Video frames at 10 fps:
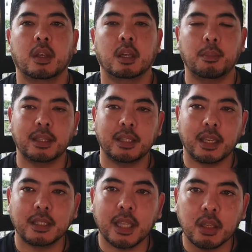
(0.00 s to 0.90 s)
It might take
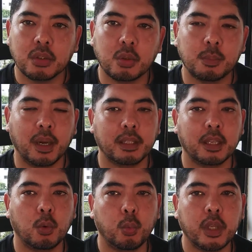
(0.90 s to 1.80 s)
a day or two. It might
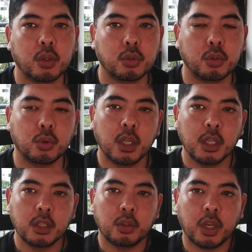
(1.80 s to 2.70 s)
take a week or two
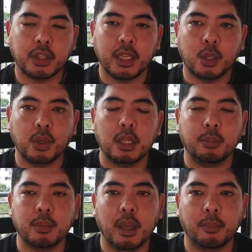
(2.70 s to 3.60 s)
to get that
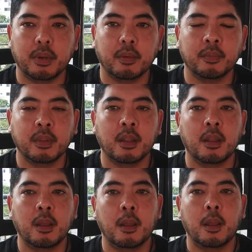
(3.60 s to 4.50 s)
equilibrium happening.
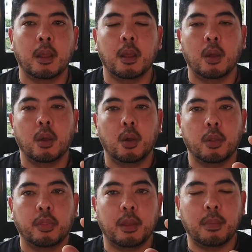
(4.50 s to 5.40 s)

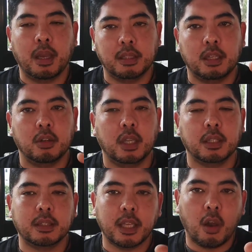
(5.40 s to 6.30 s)
They might tell you
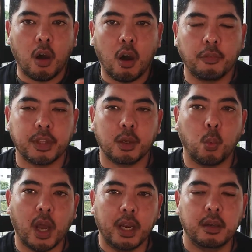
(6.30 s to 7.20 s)
later, take half, take
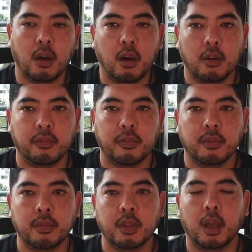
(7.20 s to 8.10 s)
one and a half.
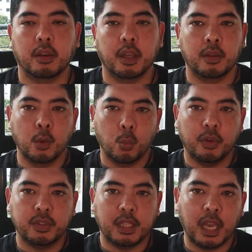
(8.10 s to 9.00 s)
Okay,
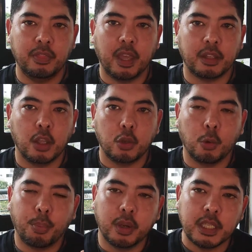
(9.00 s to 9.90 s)
we've done that. Your
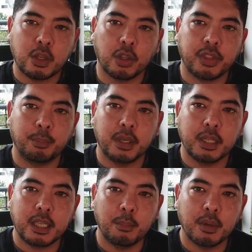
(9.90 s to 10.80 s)
body's got that bit
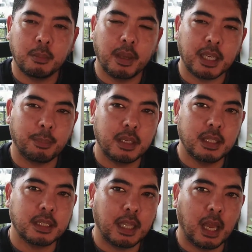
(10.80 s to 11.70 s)
of chemical makeup in
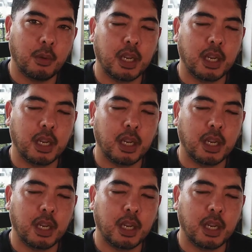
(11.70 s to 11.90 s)
it now.